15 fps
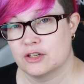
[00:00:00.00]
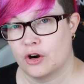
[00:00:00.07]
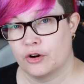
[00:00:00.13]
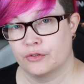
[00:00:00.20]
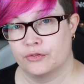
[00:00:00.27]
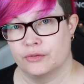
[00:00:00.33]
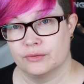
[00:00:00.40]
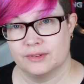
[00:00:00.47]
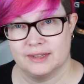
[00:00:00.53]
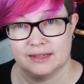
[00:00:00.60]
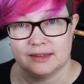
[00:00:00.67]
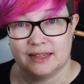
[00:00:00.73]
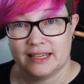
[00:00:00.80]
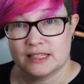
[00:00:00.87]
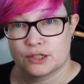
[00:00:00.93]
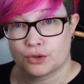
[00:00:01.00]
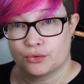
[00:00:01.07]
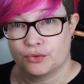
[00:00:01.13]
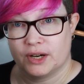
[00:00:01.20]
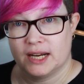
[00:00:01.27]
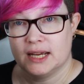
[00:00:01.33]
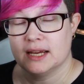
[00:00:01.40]

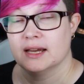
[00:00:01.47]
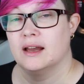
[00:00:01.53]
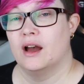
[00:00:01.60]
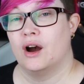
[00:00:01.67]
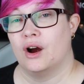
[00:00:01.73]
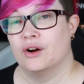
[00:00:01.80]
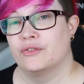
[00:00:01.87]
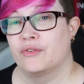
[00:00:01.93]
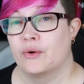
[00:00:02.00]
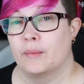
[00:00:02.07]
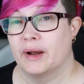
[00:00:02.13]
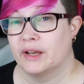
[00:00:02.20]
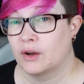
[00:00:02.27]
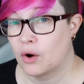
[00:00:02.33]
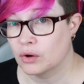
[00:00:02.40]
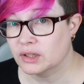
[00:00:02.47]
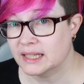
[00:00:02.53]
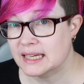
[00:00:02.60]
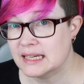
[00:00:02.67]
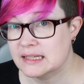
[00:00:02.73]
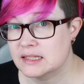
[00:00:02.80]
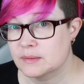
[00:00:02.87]
3 are for my
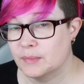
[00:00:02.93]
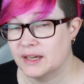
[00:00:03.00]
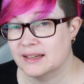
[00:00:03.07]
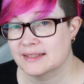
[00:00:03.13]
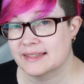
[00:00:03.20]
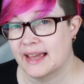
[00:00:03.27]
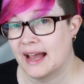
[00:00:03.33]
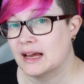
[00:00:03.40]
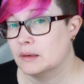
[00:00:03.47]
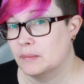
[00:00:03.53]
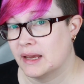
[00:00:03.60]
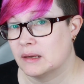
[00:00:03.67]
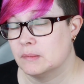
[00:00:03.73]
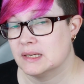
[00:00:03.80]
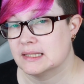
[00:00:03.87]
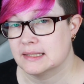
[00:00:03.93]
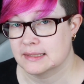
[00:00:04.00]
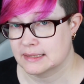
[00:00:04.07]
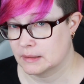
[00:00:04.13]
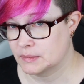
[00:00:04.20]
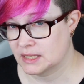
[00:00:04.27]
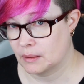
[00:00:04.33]
colleagues because they had babies in
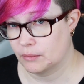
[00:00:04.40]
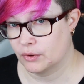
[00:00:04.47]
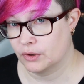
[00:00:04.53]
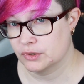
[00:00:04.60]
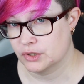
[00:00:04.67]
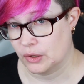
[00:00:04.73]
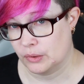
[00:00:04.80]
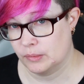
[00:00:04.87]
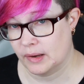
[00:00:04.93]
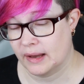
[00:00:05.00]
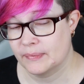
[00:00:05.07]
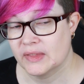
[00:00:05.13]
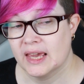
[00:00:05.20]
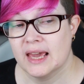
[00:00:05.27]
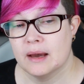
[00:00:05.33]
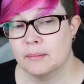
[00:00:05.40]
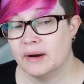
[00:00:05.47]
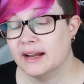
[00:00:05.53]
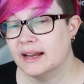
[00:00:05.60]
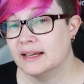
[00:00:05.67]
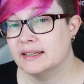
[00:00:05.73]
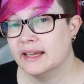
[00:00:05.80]
September, October.
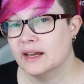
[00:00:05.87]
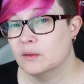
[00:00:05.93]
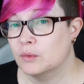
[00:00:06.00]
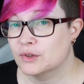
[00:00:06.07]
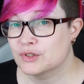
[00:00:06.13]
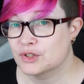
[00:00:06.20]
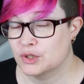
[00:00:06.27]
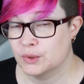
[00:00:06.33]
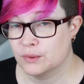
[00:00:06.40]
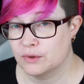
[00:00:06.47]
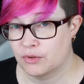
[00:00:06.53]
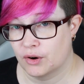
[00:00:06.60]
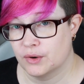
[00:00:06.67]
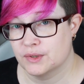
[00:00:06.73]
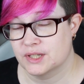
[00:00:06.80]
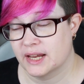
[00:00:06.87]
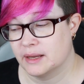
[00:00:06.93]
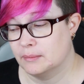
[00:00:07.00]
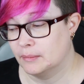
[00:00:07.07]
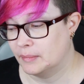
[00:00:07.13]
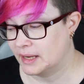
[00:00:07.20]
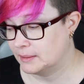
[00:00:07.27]
My idea was to crochet
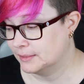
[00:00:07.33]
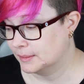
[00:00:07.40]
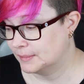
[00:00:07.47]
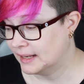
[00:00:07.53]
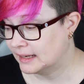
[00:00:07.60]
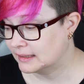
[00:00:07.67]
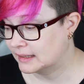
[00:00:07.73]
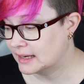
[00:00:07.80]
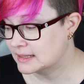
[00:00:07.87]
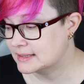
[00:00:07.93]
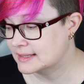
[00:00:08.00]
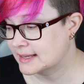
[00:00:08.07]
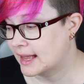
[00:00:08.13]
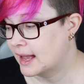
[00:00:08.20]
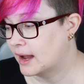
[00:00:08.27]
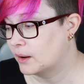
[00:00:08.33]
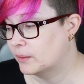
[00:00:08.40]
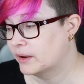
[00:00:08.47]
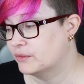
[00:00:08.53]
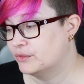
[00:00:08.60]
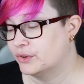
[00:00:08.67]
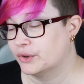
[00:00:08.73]
baby blankets,
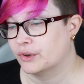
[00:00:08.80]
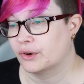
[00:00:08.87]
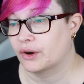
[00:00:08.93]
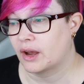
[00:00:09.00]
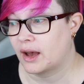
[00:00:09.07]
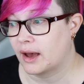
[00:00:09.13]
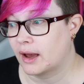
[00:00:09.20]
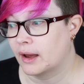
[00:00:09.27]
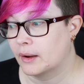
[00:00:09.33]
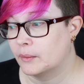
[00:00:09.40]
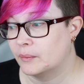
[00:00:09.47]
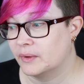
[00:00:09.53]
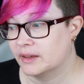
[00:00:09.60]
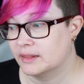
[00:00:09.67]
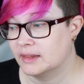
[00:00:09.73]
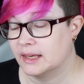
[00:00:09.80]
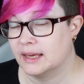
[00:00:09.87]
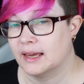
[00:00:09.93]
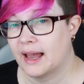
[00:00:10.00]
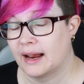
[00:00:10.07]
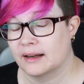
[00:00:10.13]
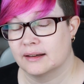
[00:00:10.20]
however, with the